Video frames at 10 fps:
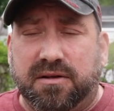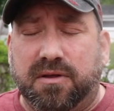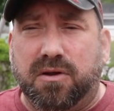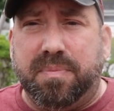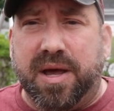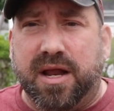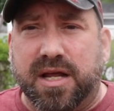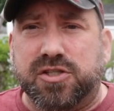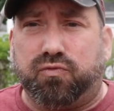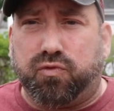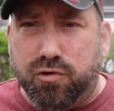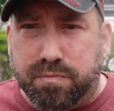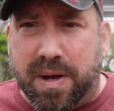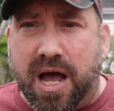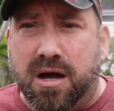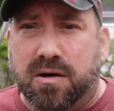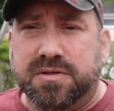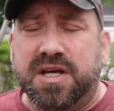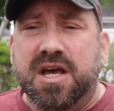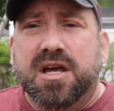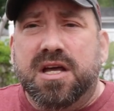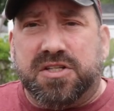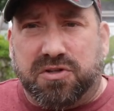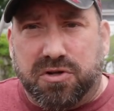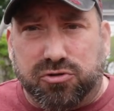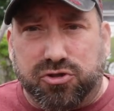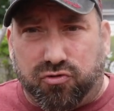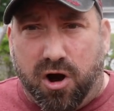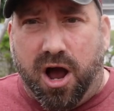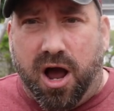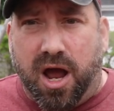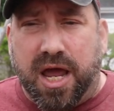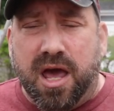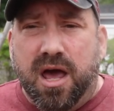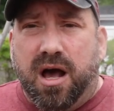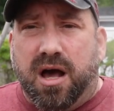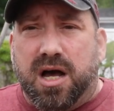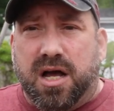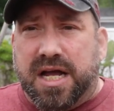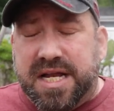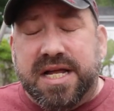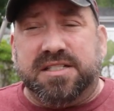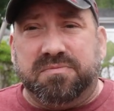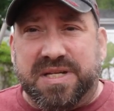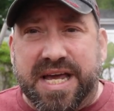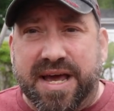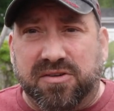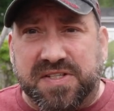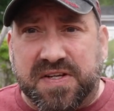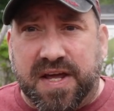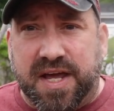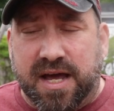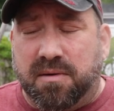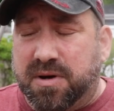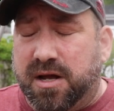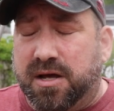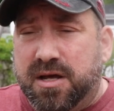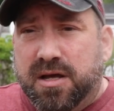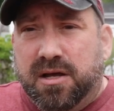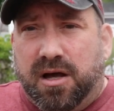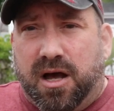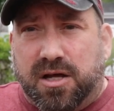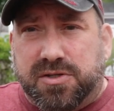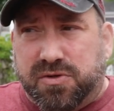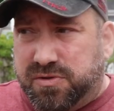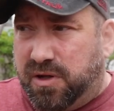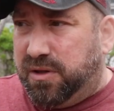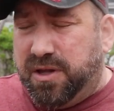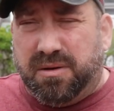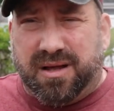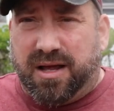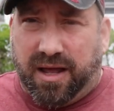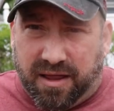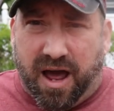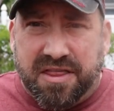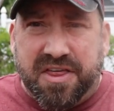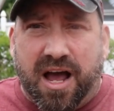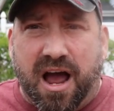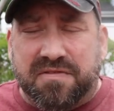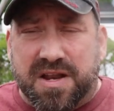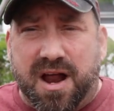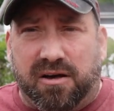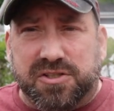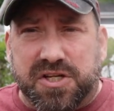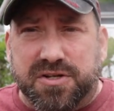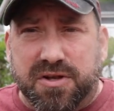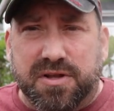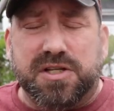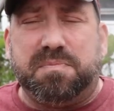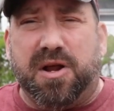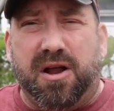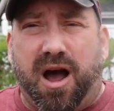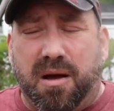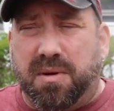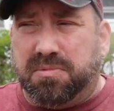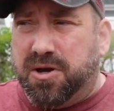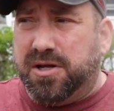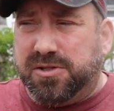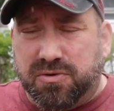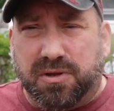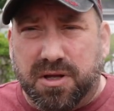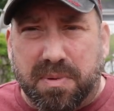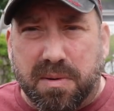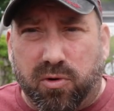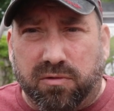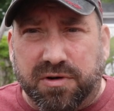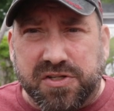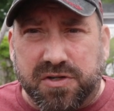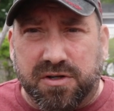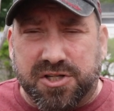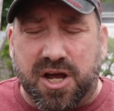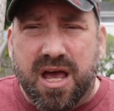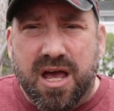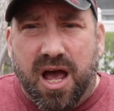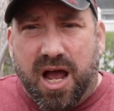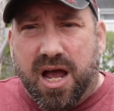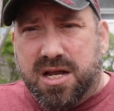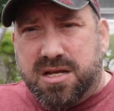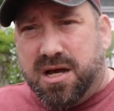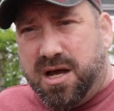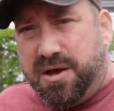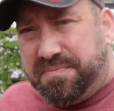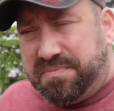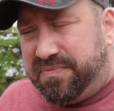a little bit. It's root bound. It's a little dry. Uh, it needs some T L C. I'm going to Uh, do a little. I, I think I have the knowledge to do this, but I'm, I'm gonna do a little bit more research and uh,